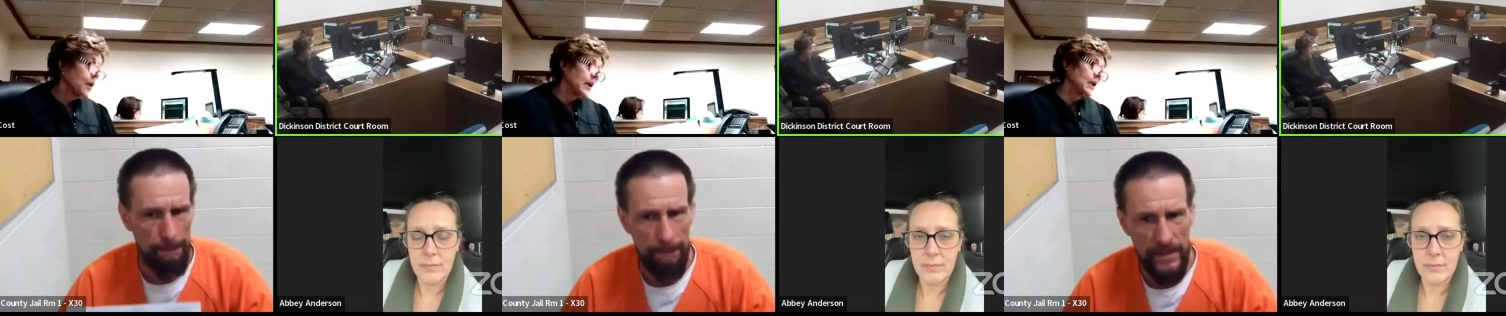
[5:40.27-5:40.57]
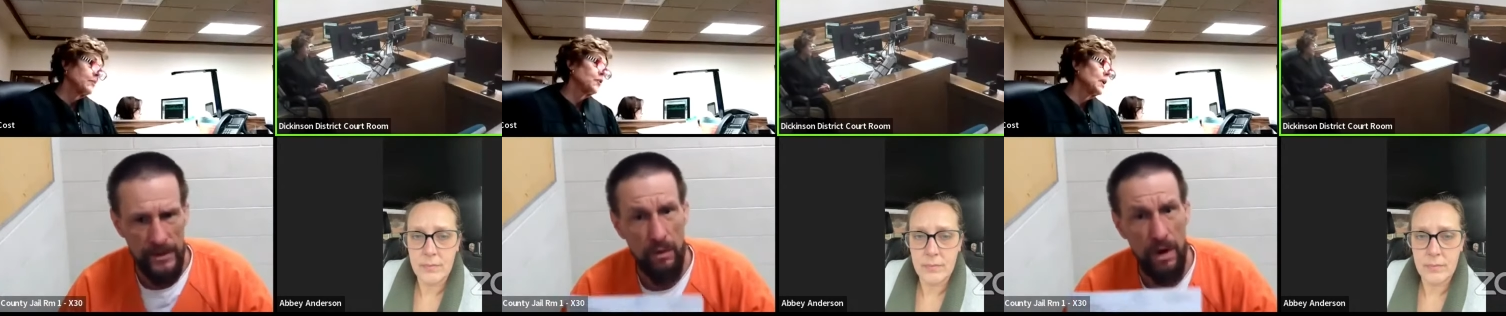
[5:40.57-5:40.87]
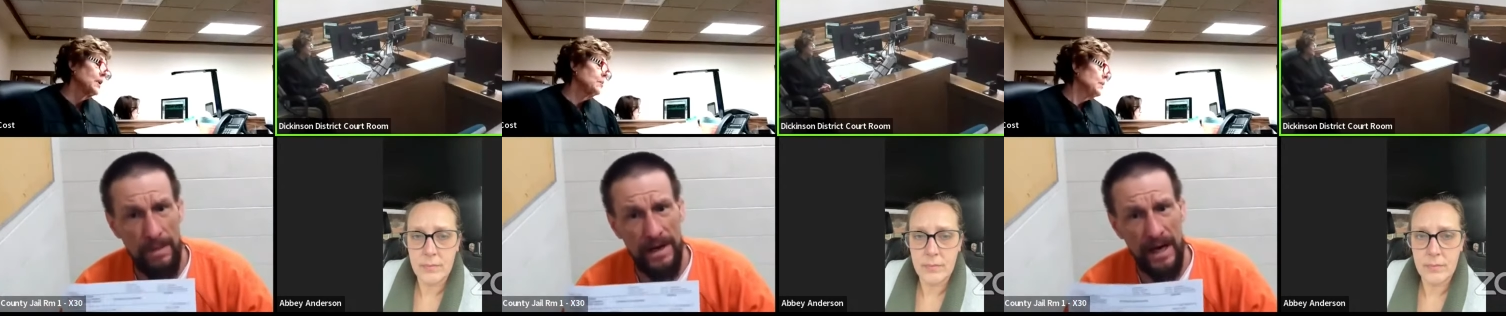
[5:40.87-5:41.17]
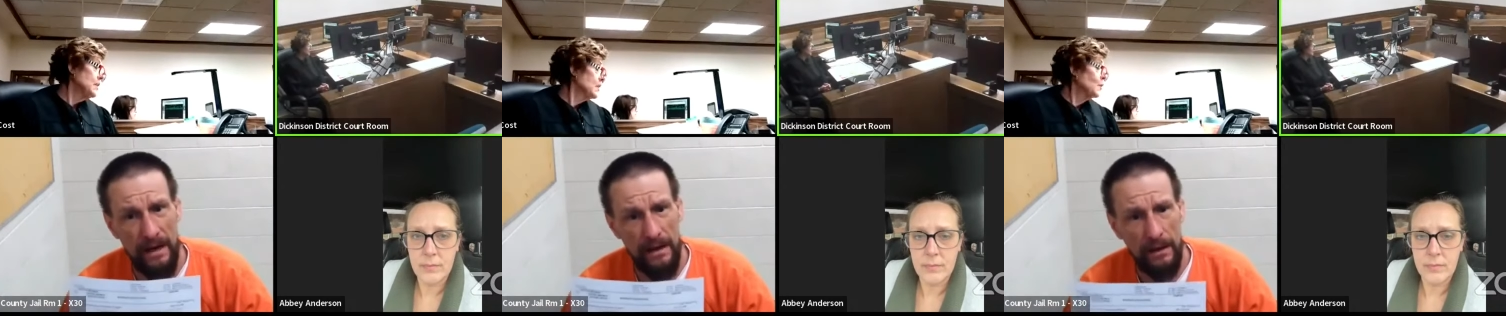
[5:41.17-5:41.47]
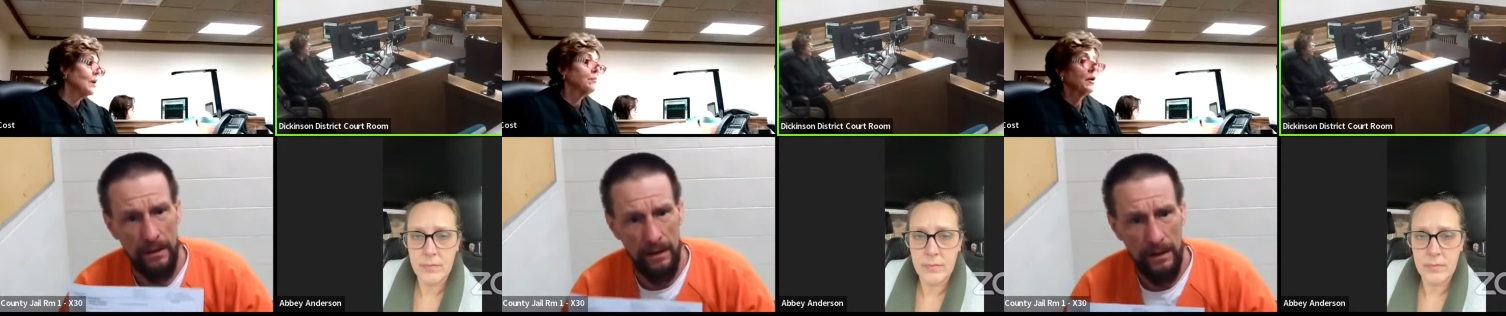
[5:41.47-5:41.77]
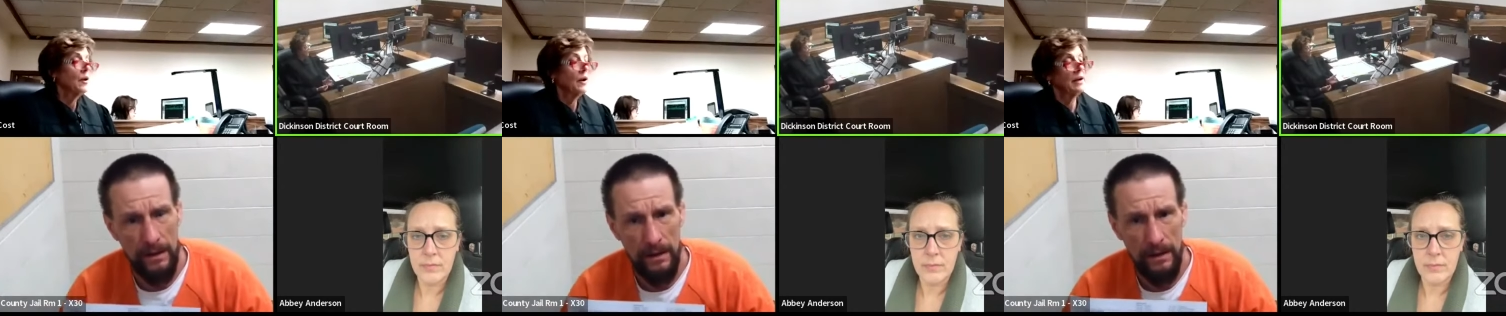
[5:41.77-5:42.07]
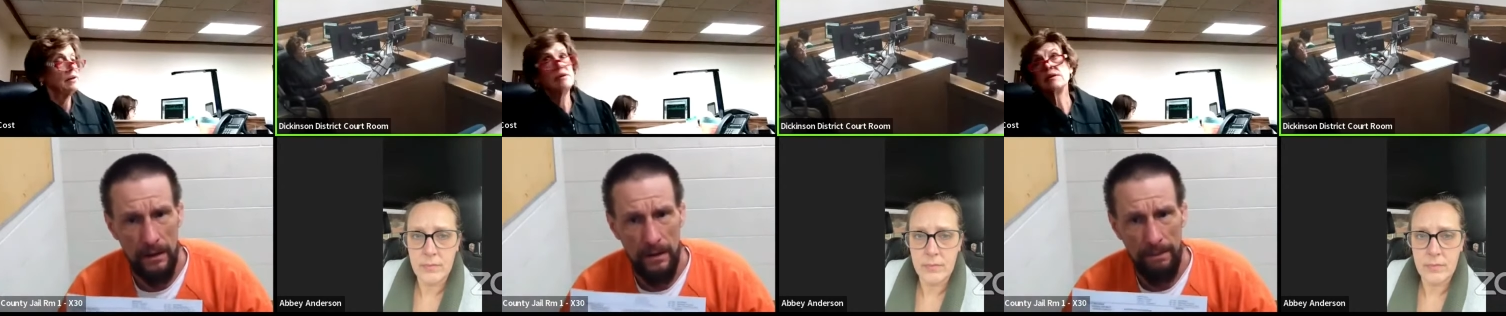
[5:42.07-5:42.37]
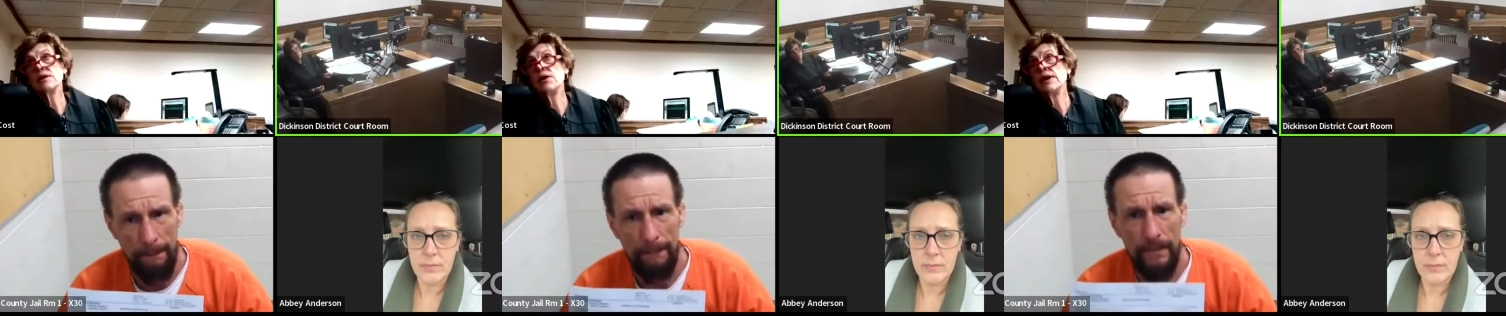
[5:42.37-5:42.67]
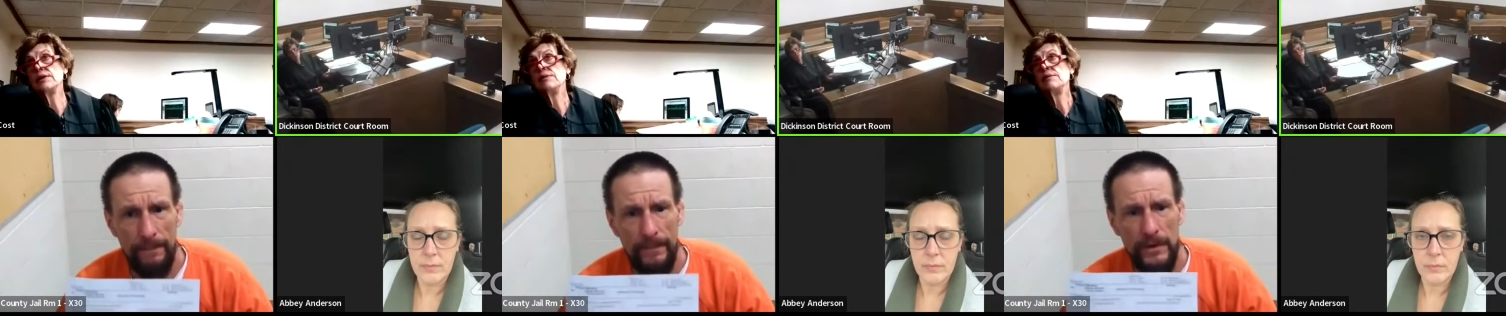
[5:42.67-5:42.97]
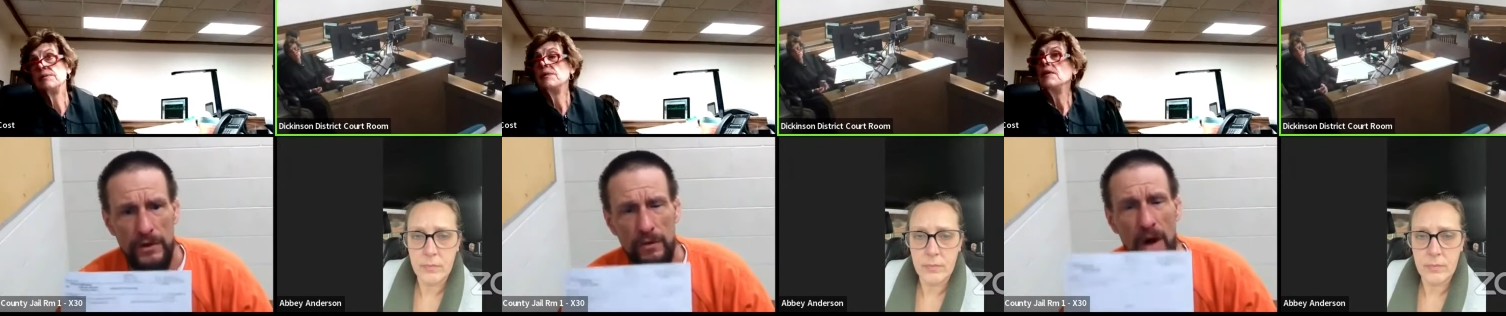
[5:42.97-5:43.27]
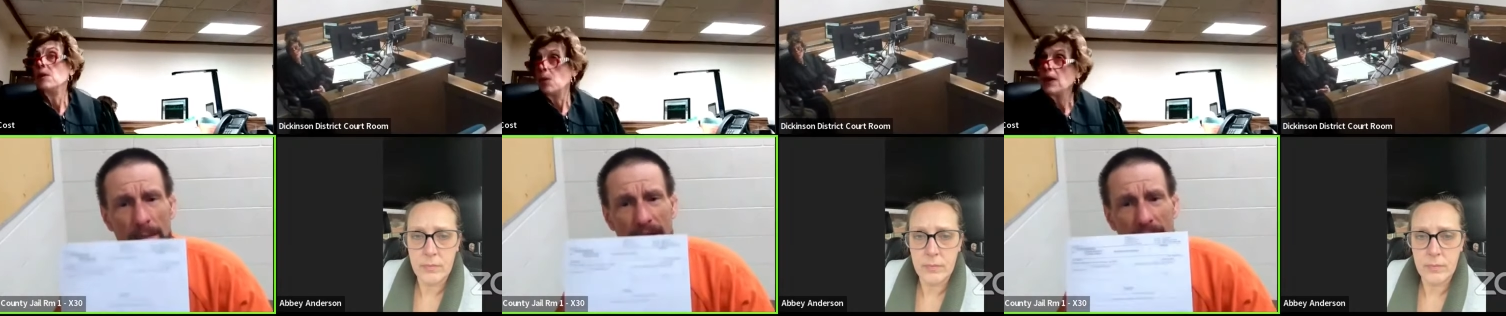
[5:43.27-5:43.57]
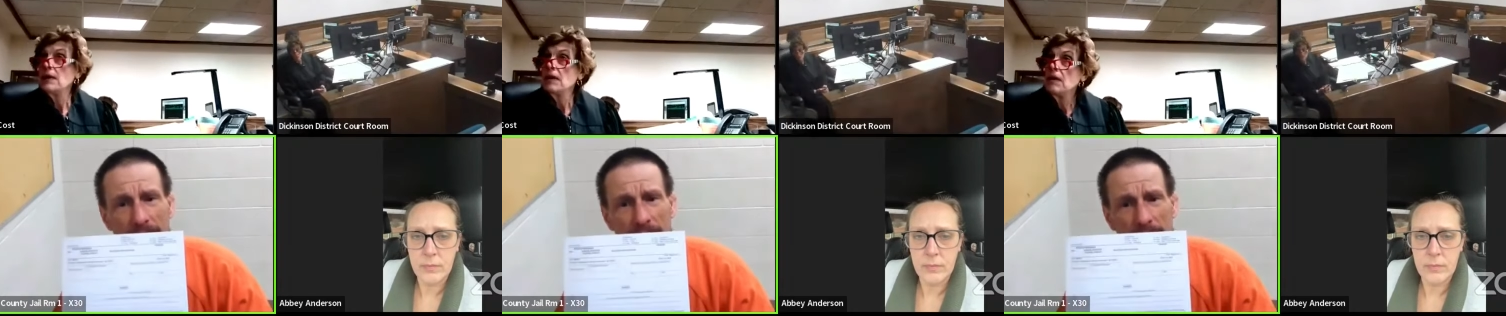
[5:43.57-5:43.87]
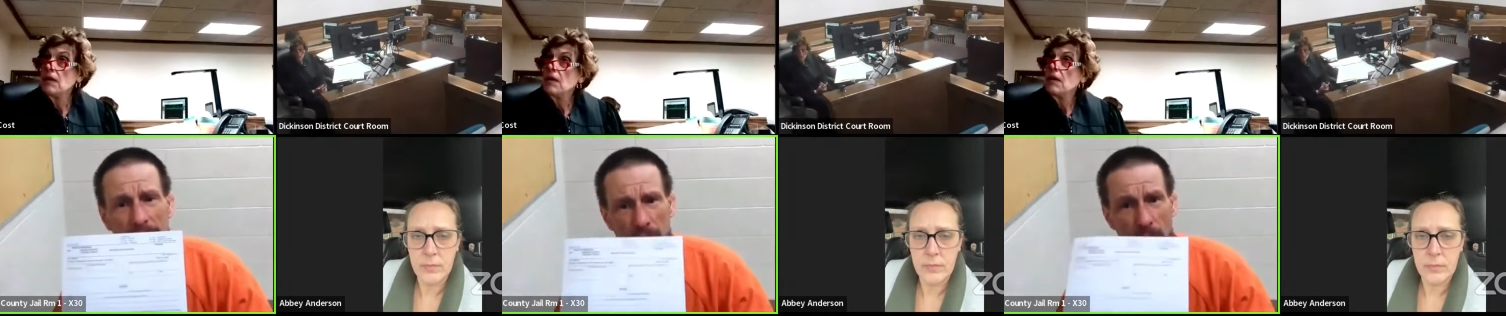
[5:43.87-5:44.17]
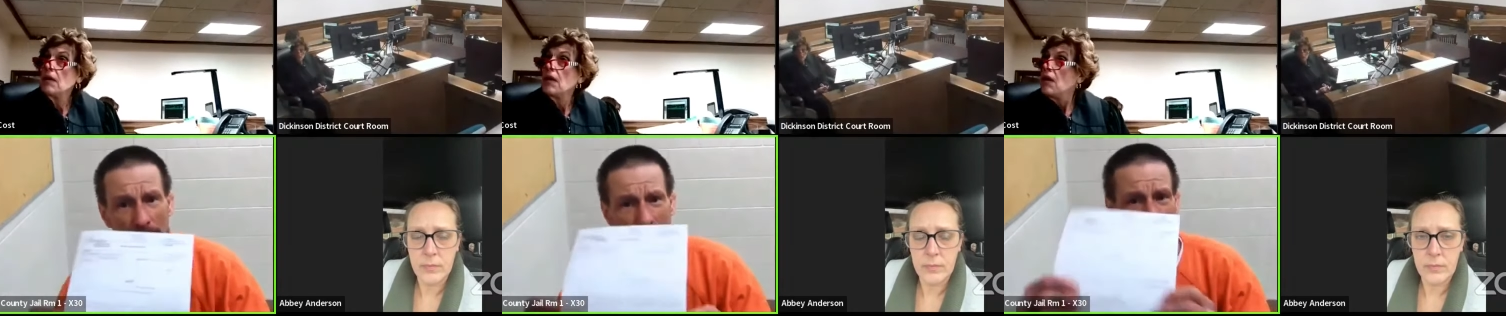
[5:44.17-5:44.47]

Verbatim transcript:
Speaker 1: Go ahead. I'm sorry. My, I didn't mean to interrupt. Go ahead. Go ahead. Do you want my, Do you want my